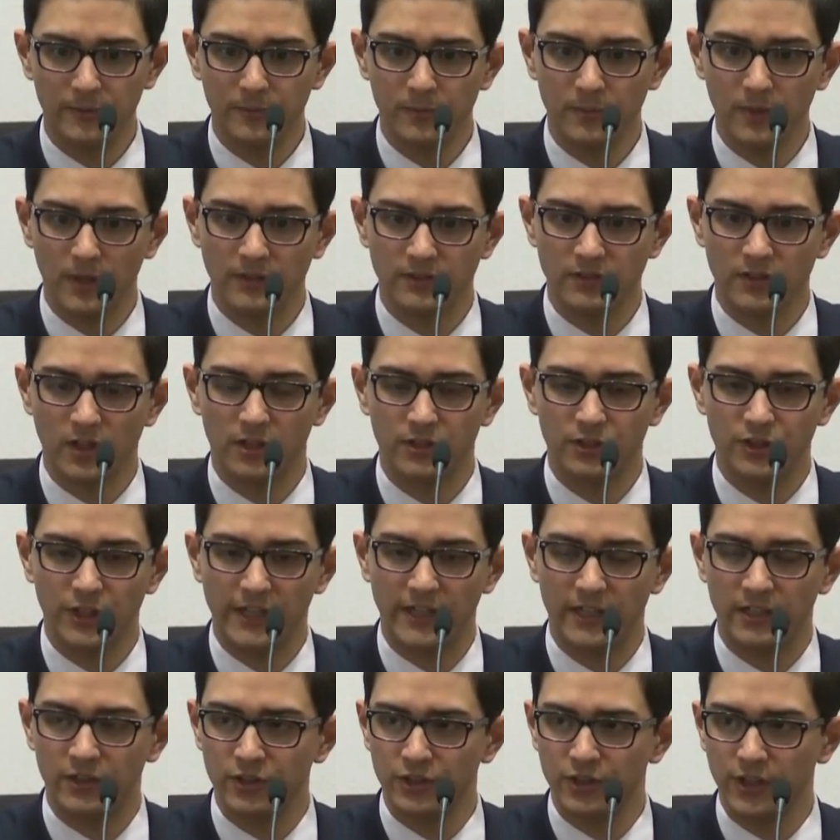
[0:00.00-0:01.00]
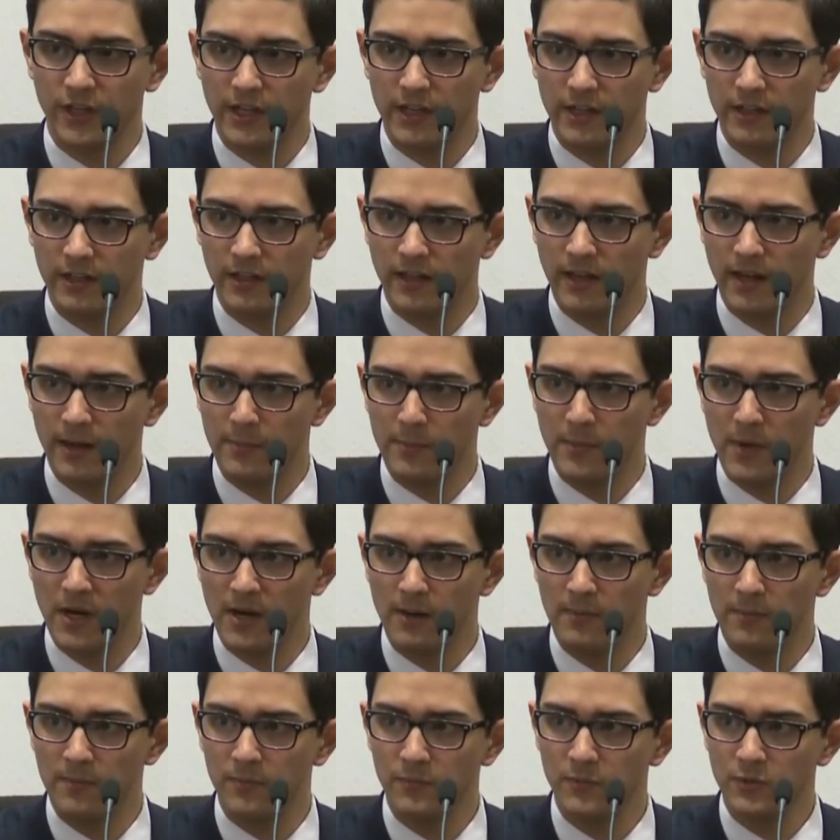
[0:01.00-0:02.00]
I saw Jake and Shay in that
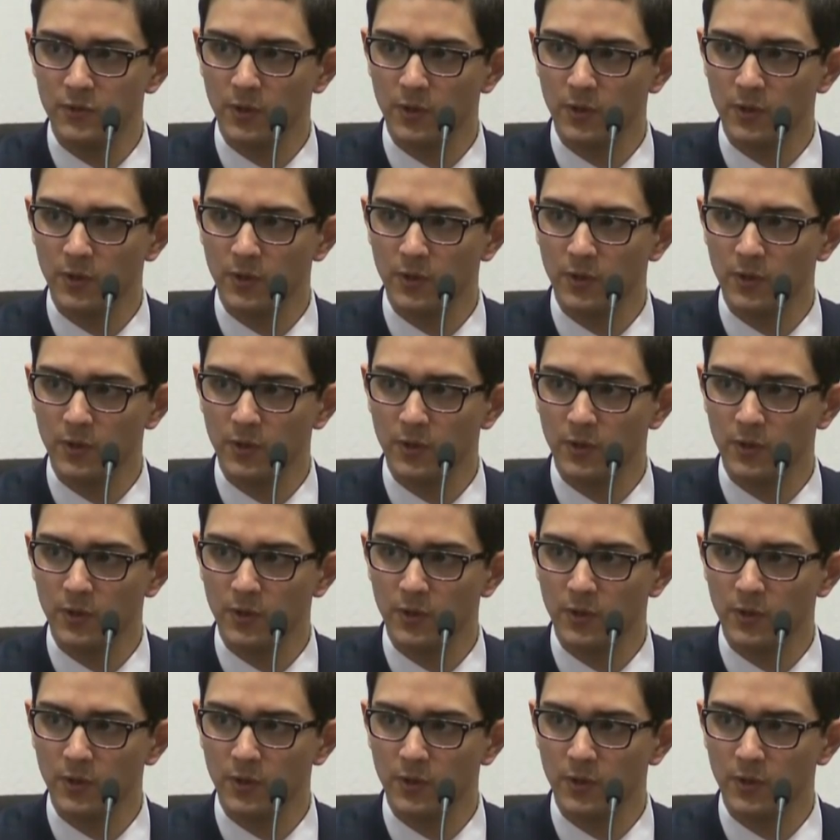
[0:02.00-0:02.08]
mob,